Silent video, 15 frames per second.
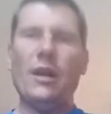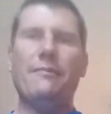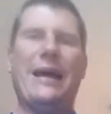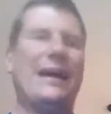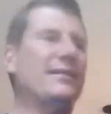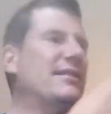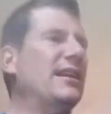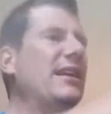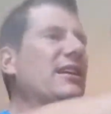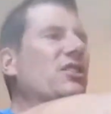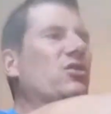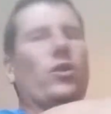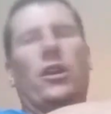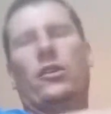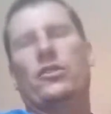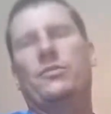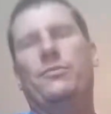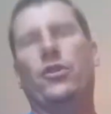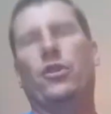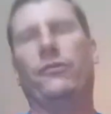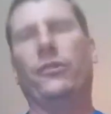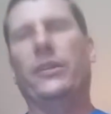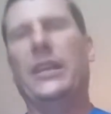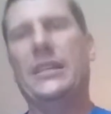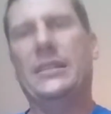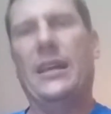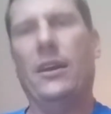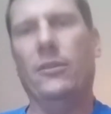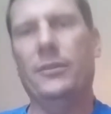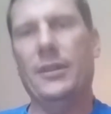Man, today is one of those beautiful
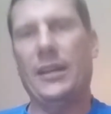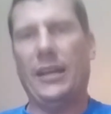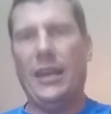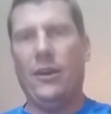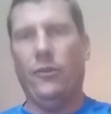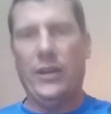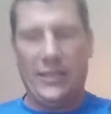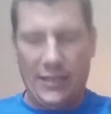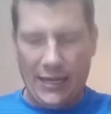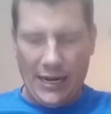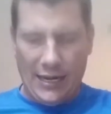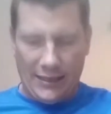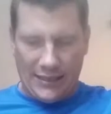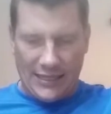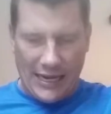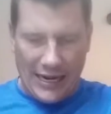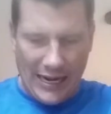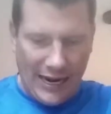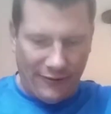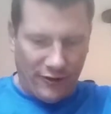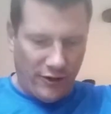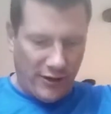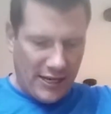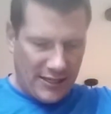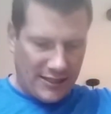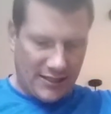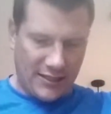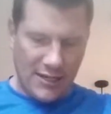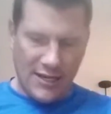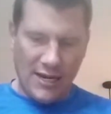days out. Can't wait to get outside after
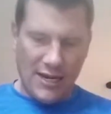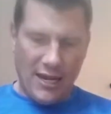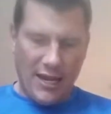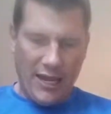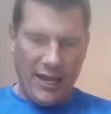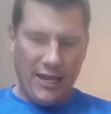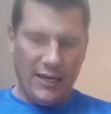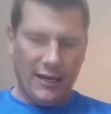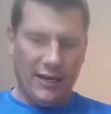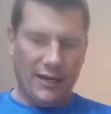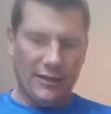this. And